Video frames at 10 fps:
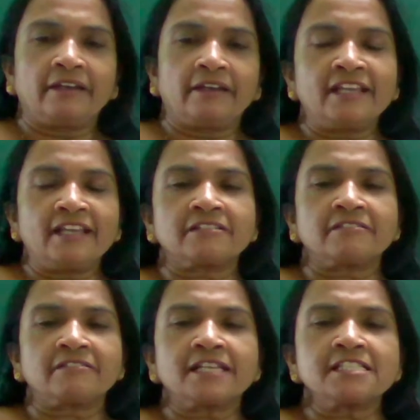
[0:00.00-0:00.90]
Next
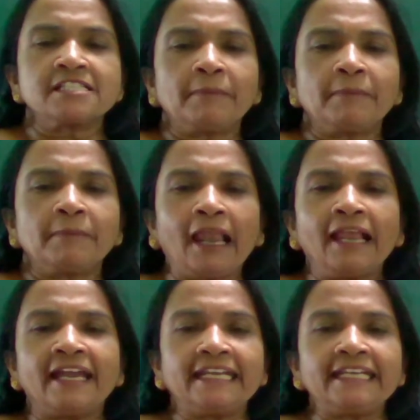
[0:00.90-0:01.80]
example,
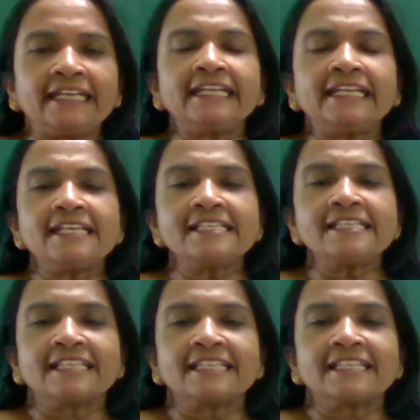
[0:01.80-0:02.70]
it is,
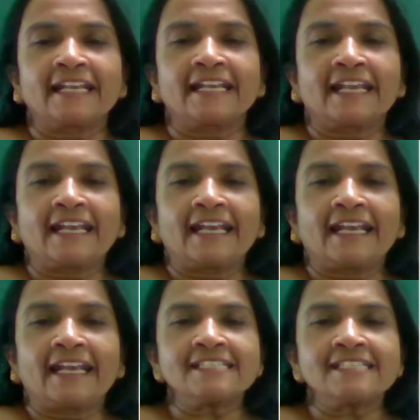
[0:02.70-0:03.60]

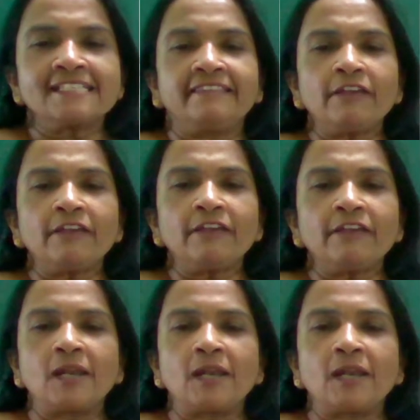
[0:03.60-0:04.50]
yes, they
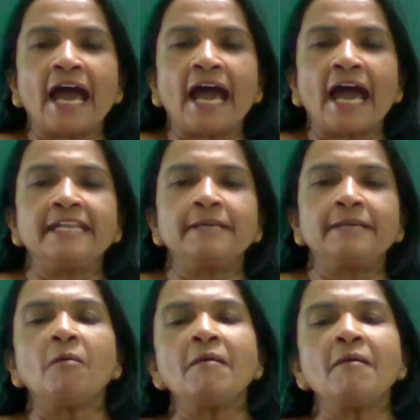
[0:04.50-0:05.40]
followed high
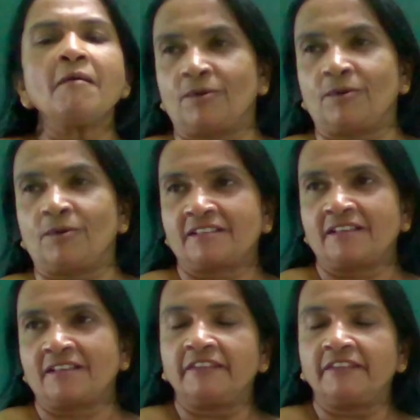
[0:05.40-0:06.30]
diploma course.
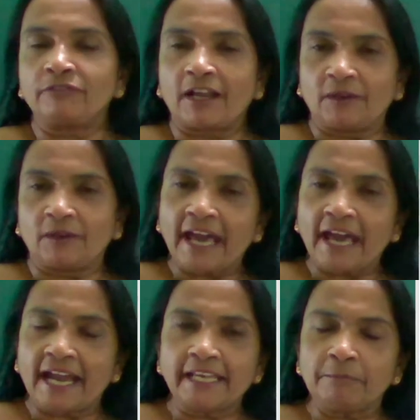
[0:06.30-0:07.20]
They followed
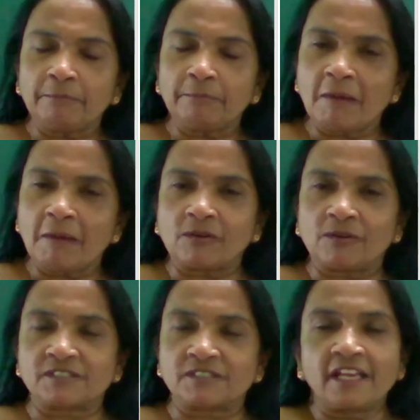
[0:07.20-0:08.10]
high diploma
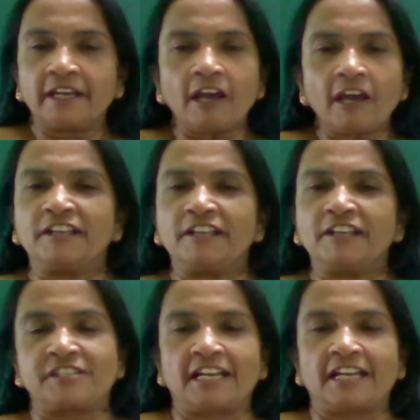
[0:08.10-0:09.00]
course. Now
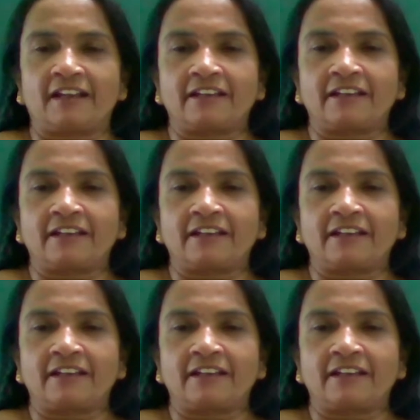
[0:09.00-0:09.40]
finish that one.